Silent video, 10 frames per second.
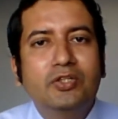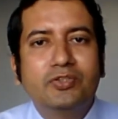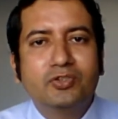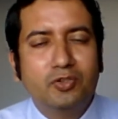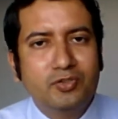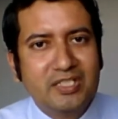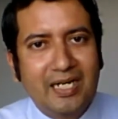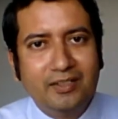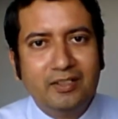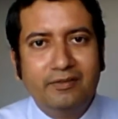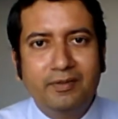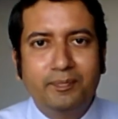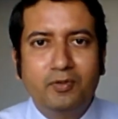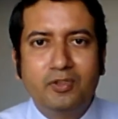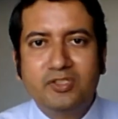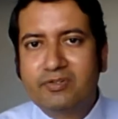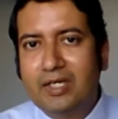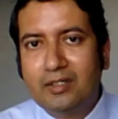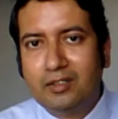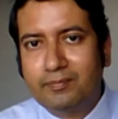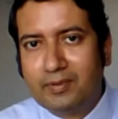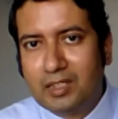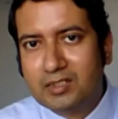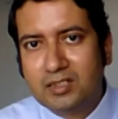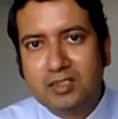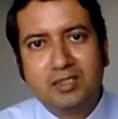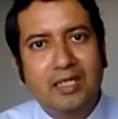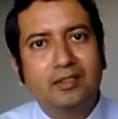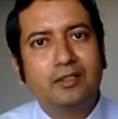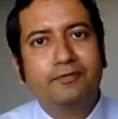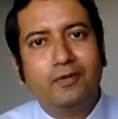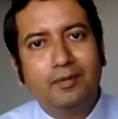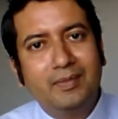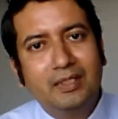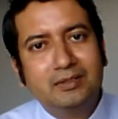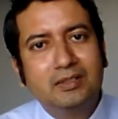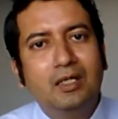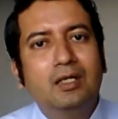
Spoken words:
So standard reports, standard process, standard formats,